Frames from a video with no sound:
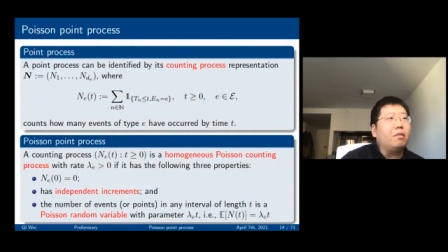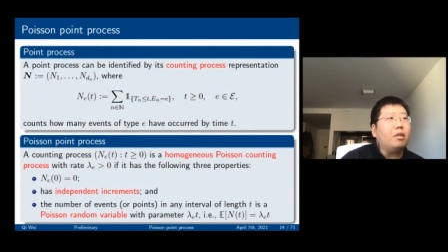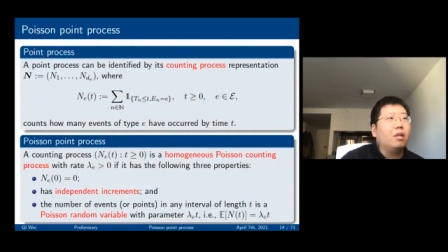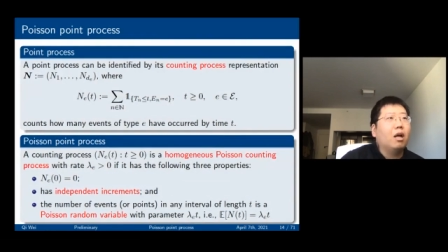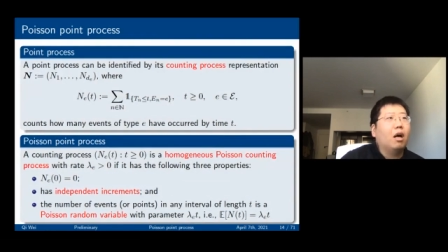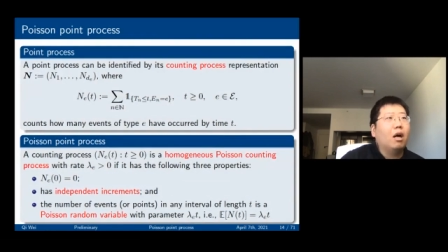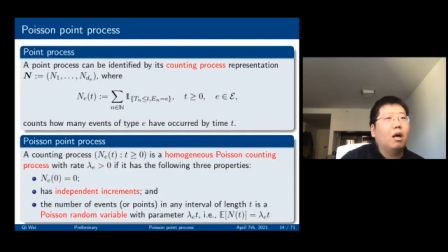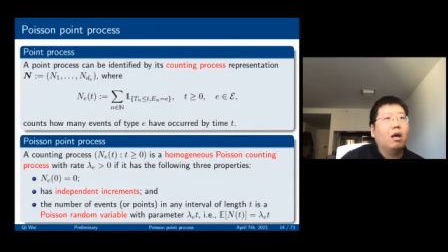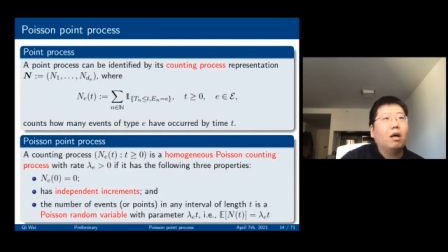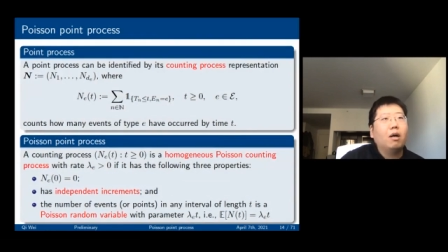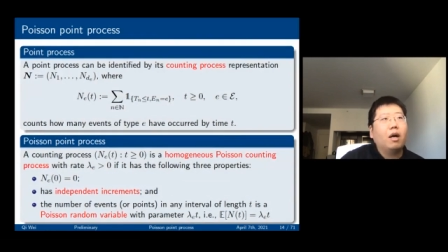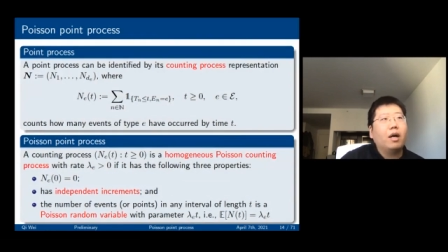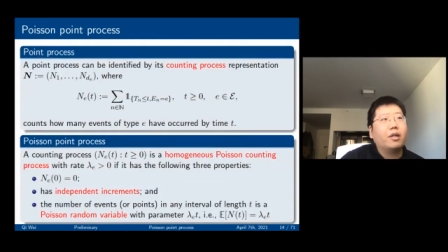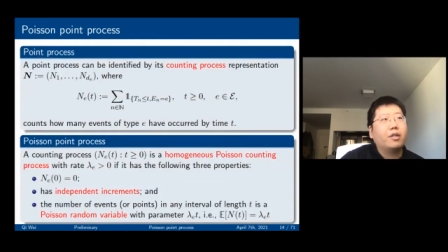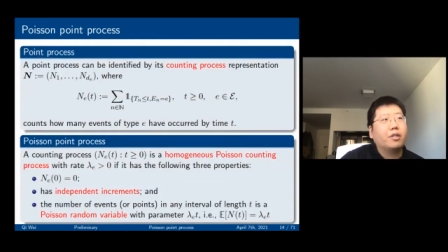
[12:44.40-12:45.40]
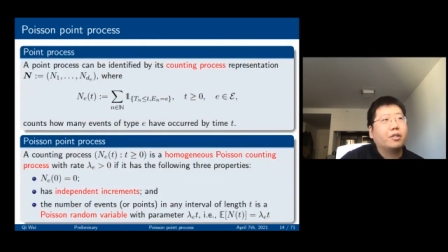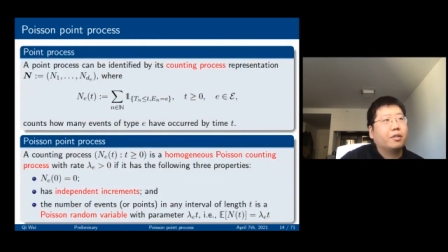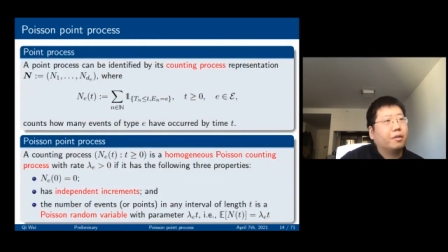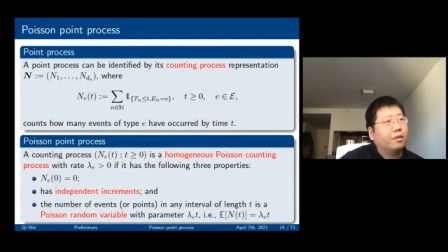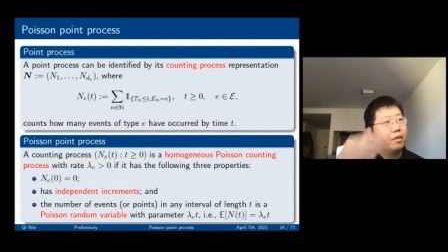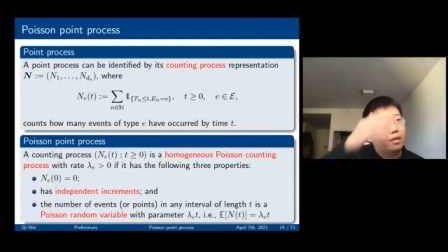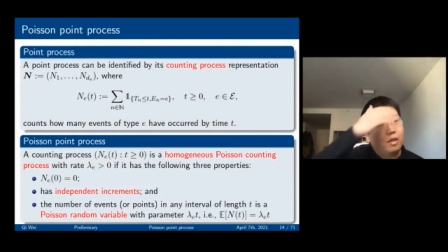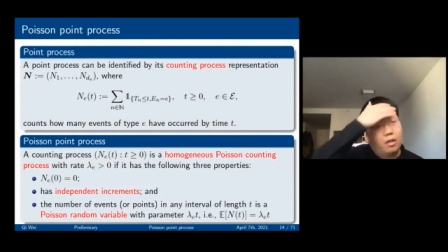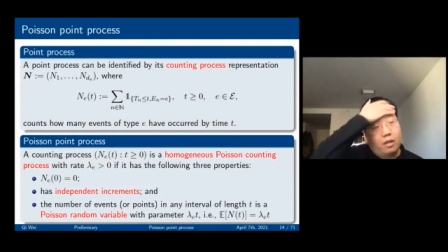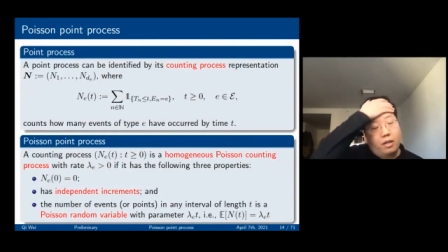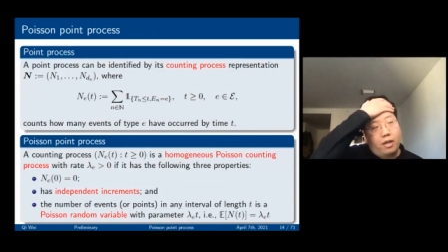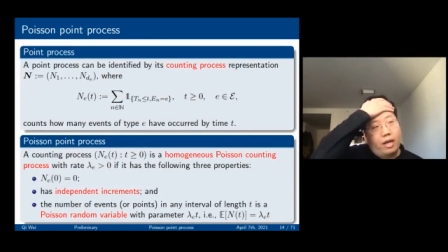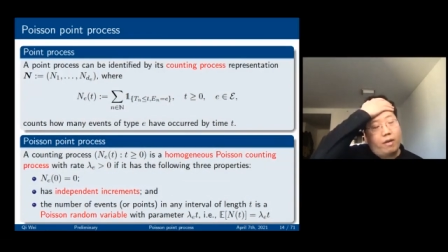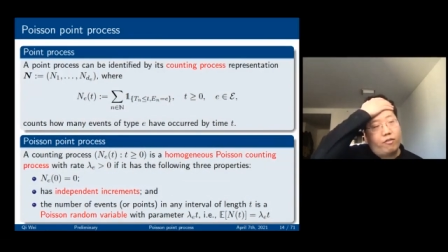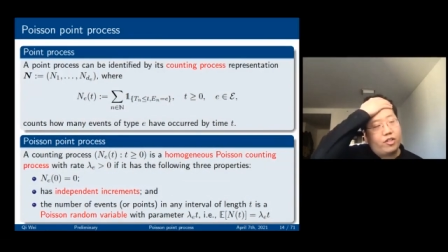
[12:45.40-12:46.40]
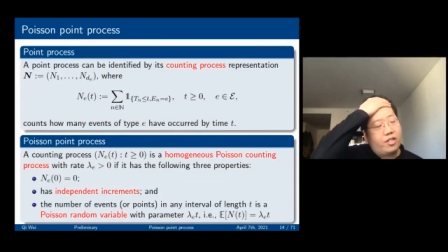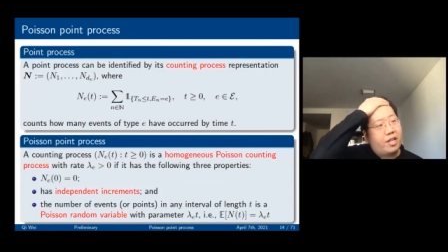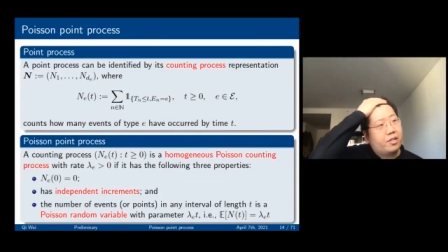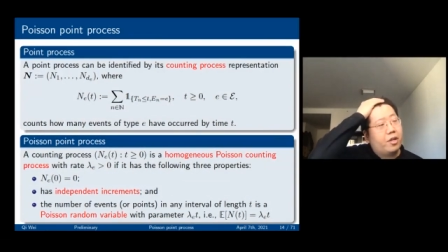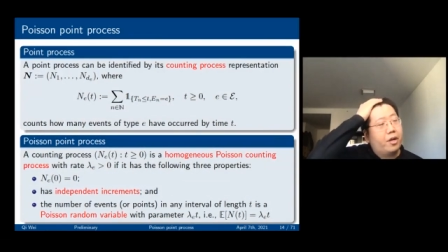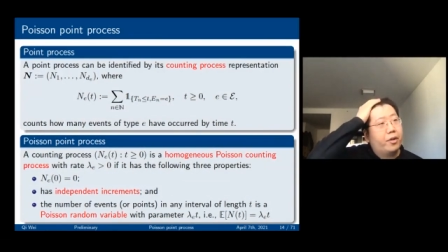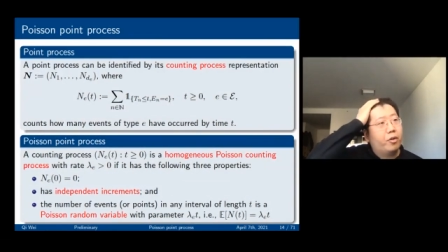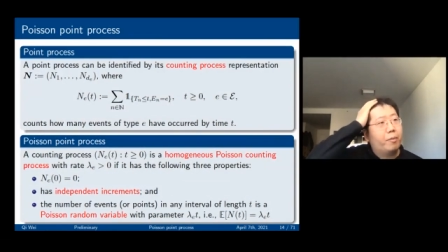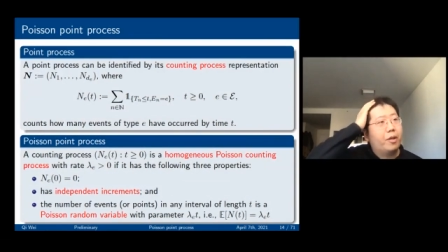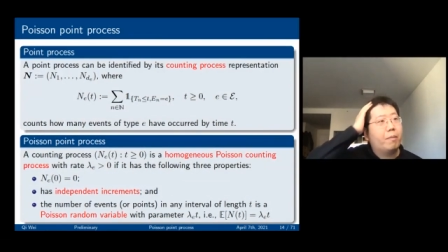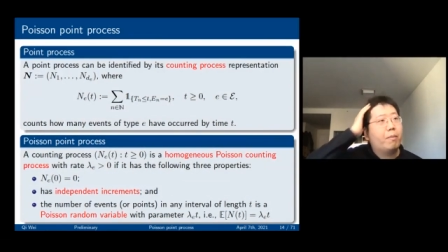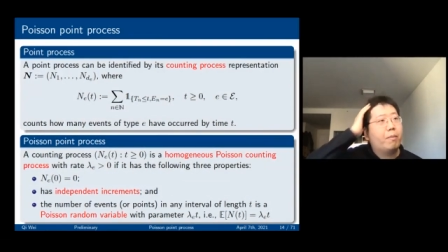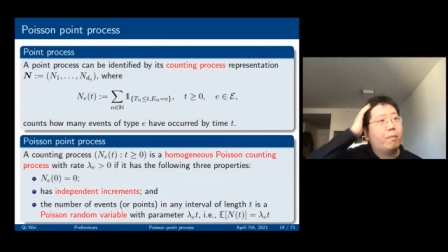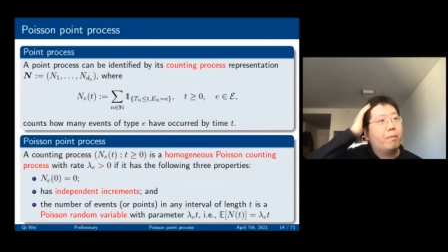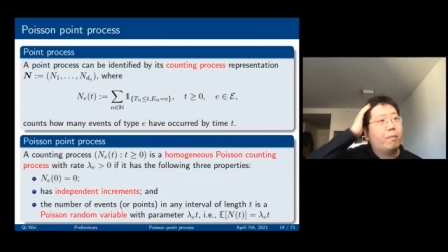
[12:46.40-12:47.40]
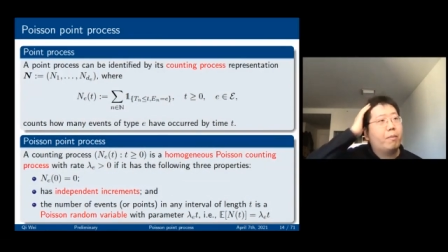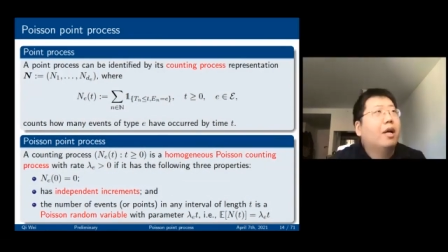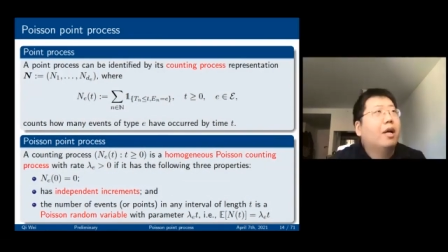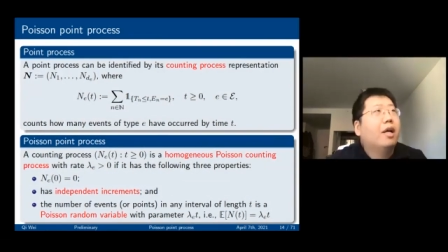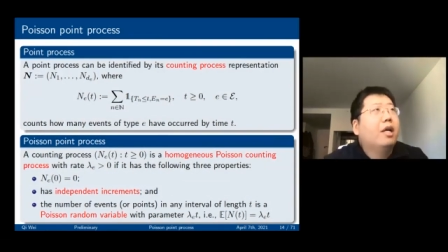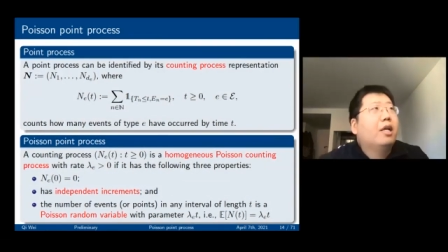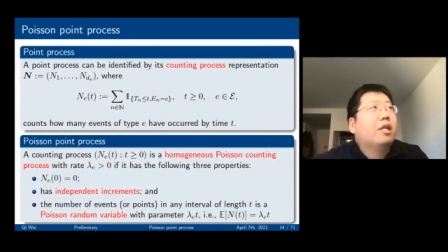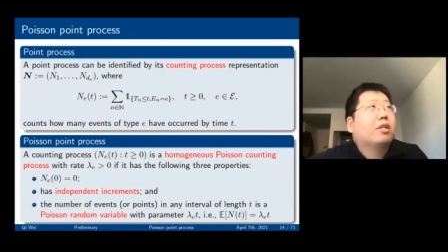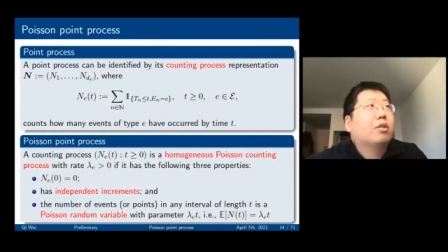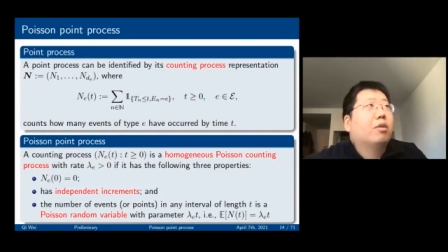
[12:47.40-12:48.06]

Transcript: I just emphasize a little bit of points here.